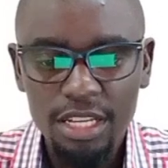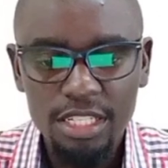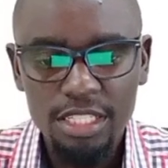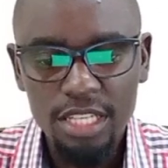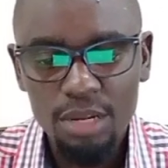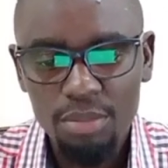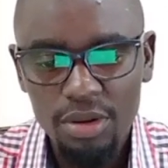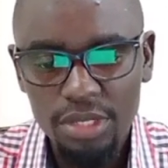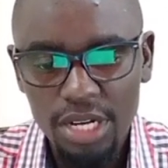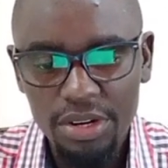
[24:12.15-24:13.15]
set
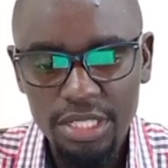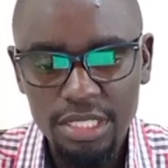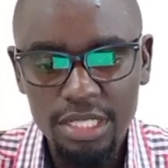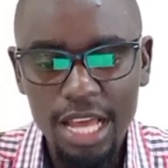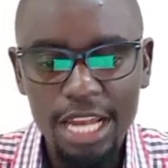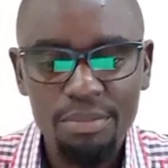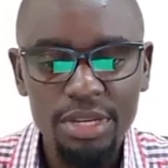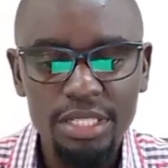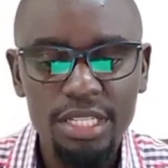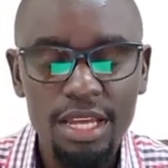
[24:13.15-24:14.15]
boundaries, and
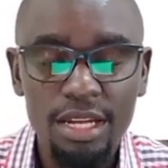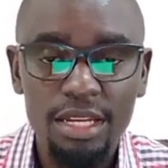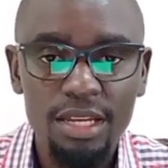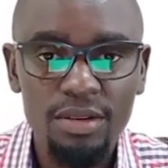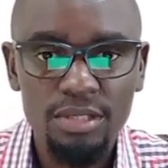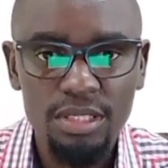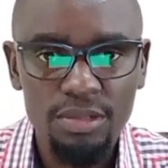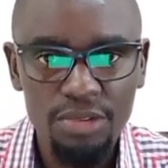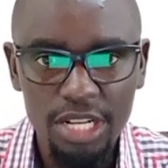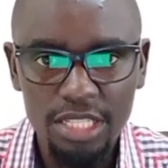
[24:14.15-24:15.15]
maintain healthy
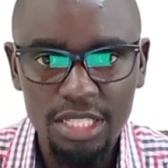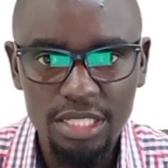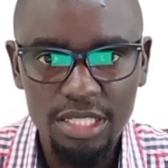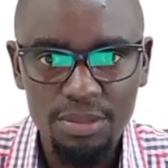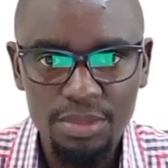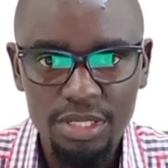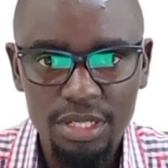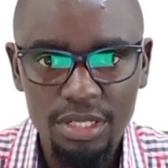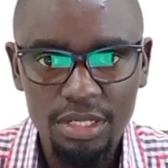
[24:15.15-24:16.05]
relationships.